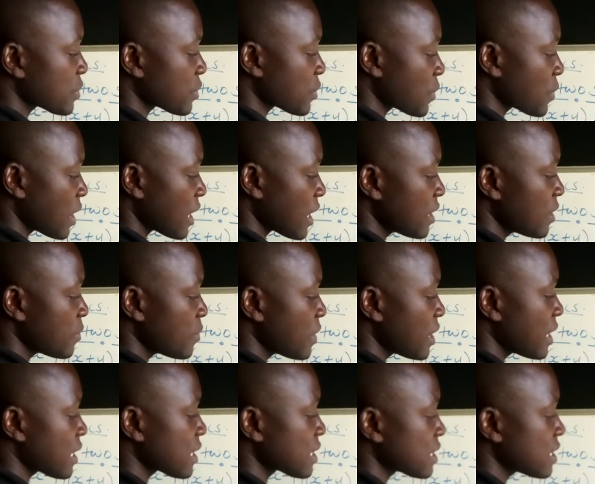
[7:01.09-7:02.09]
squared
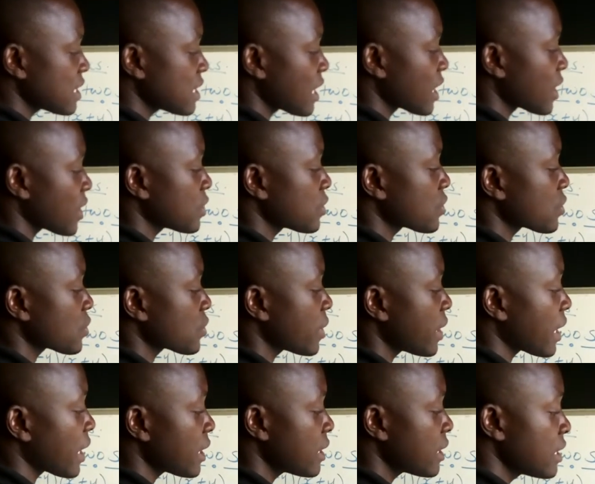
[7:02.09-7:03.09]
minus the other one
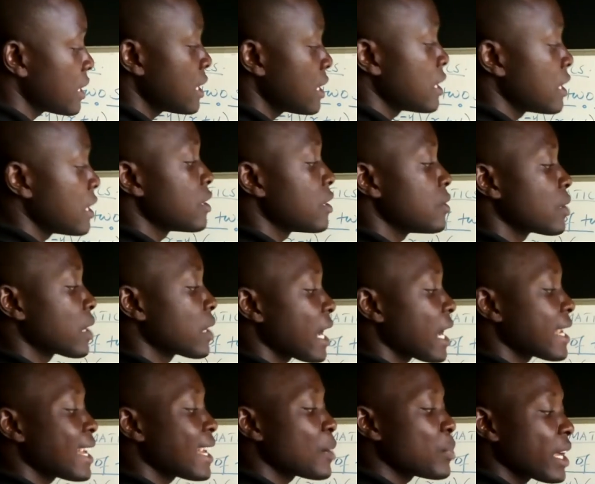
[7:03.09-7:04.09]
squared, you
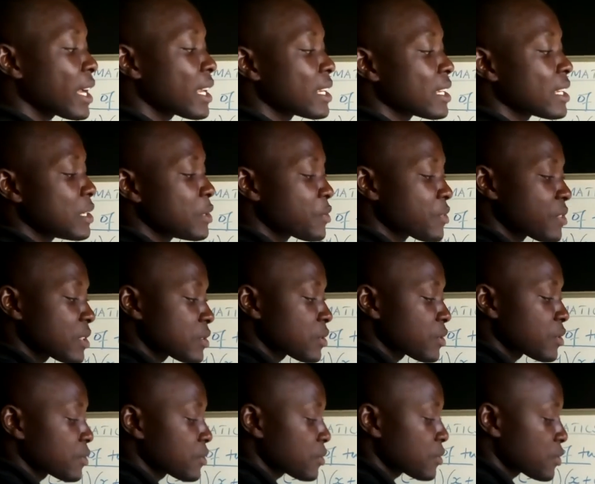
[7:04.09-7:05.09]
can apply the difference
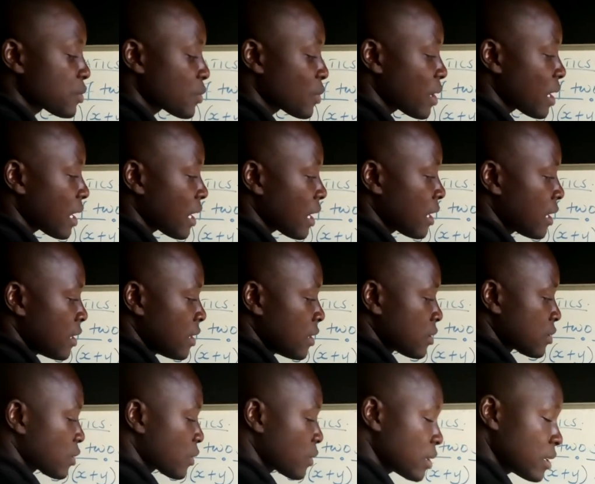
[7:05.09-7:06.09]
of two squared.
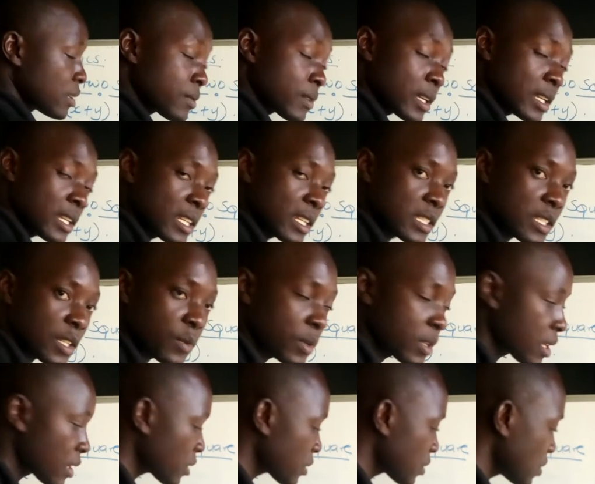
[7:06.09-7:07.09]
So whenever they say
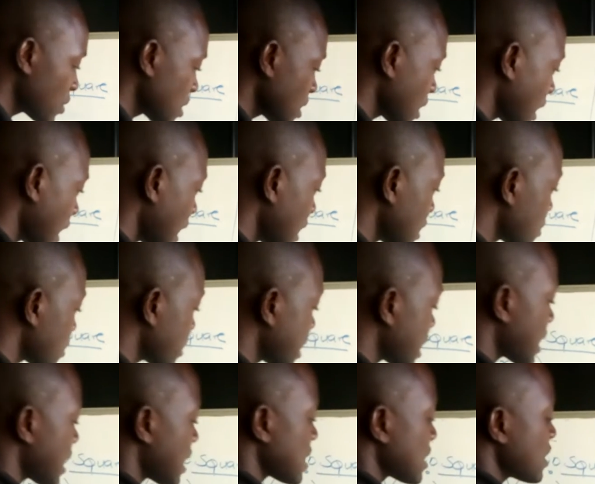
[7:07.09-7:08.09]
without using
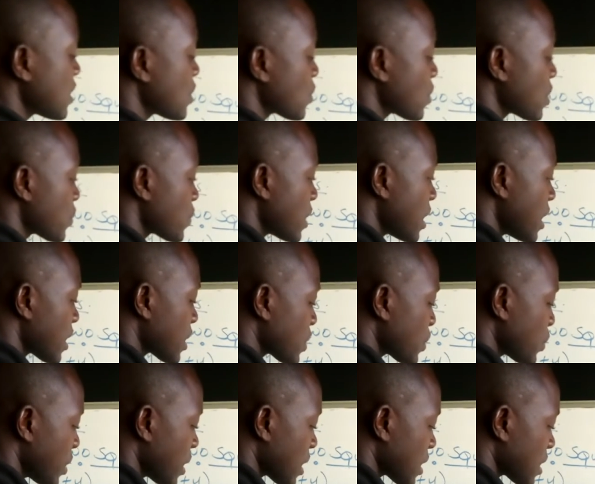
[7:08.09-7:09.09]
calculators, this is what we
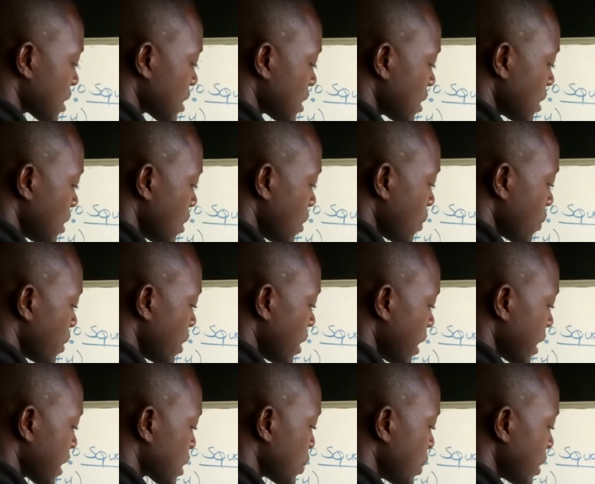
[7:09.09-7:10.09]
expect. We
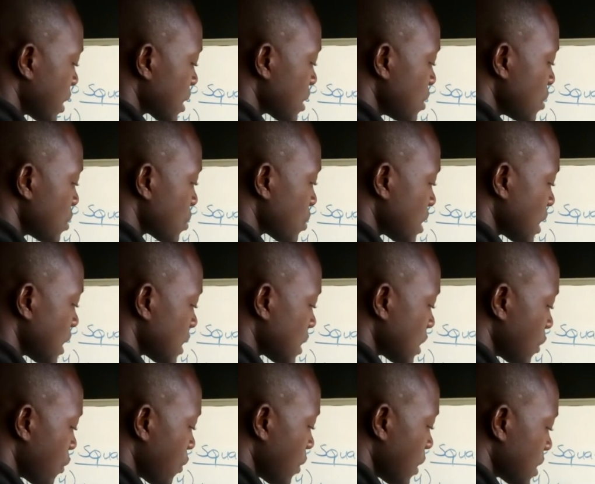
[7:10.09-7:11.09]
expect you to say
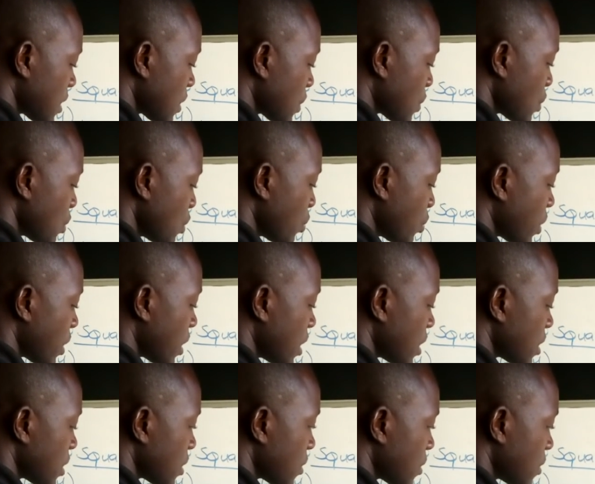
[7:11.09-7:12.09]

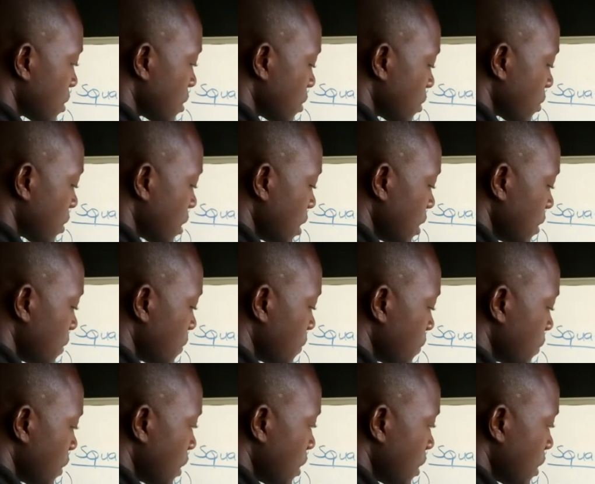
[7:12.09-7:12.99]
72.3